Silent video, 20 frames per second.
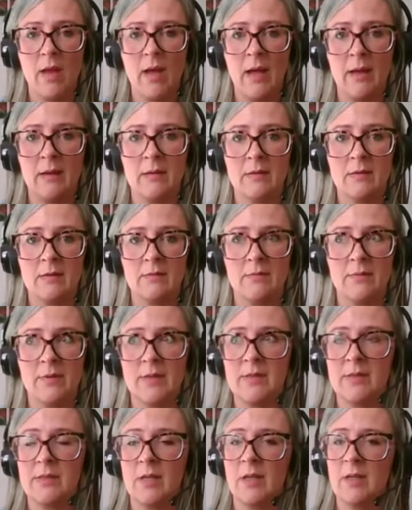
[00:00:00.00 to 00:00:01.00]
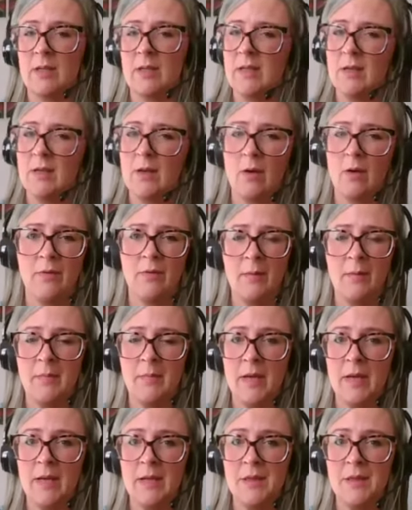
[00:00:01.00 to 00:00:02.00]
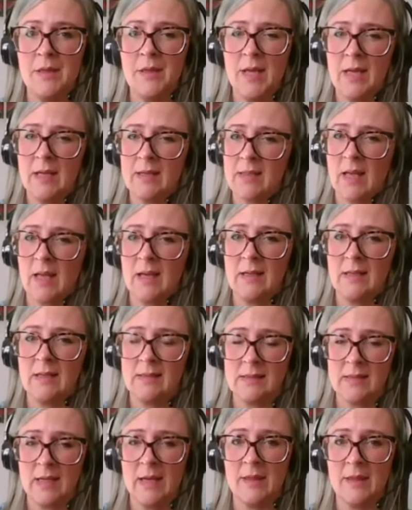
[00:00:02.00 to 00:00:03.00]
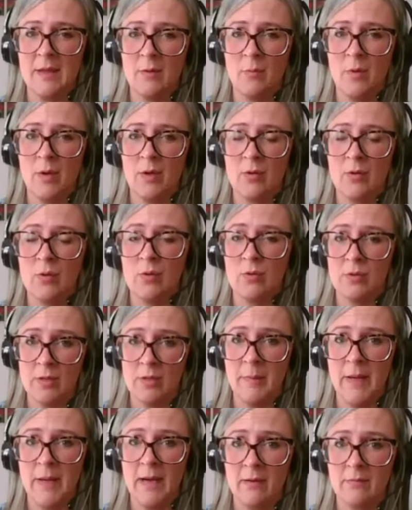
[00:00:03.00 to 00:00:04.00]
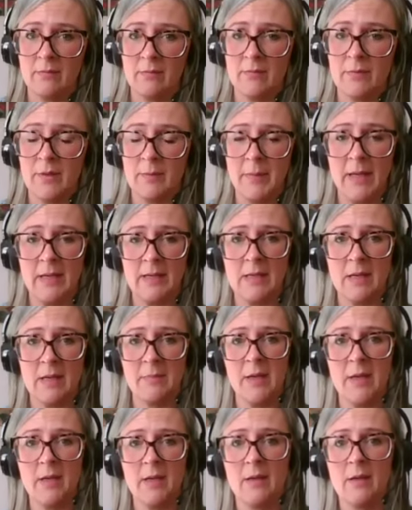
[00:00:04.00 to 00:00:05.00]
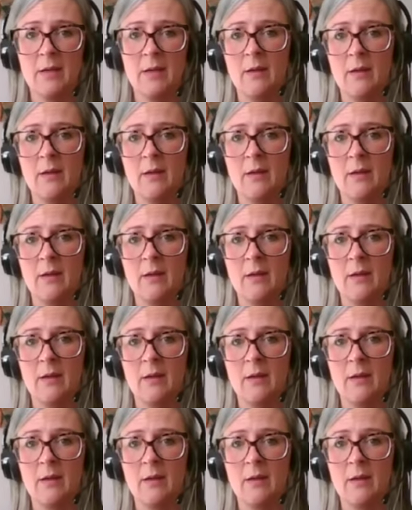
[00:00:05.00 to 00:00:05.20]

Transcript: And there's certainly not very many things I can say that were good about the pandemic.